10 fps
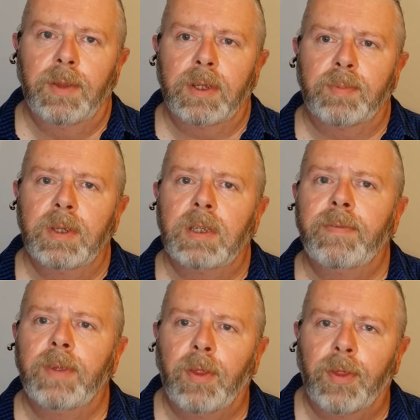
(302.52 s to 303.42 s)
the
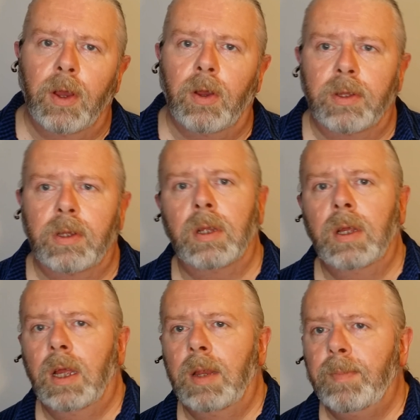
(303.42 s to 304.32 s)
specific thoughts
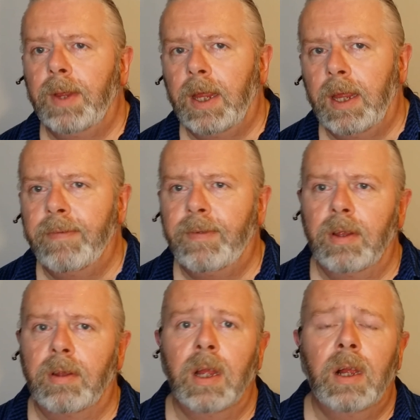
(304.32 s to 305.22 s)
and
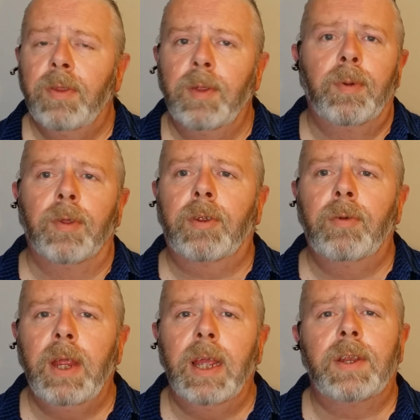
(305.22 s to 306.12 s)
behaviours that both
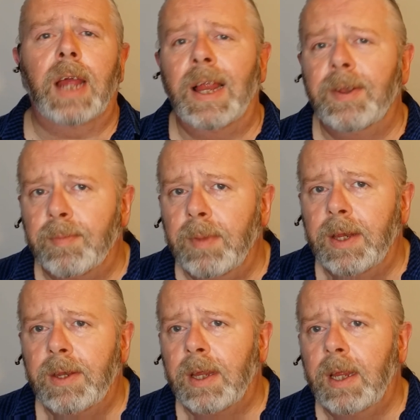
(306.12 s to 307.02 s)
create and
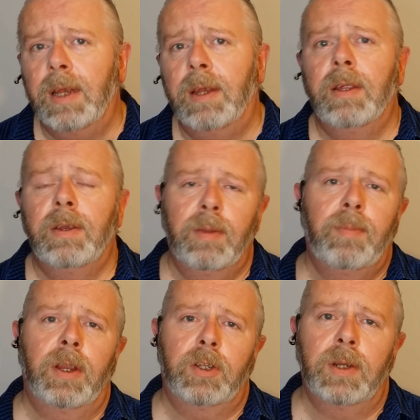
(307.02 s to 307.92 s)
maintain
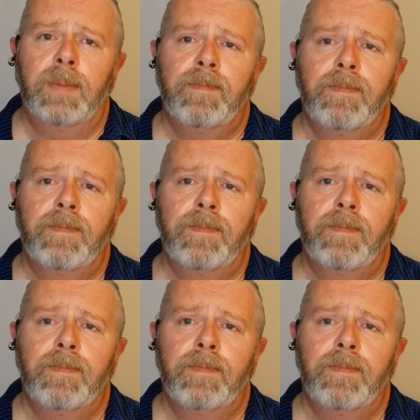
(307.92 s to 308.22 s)
depression.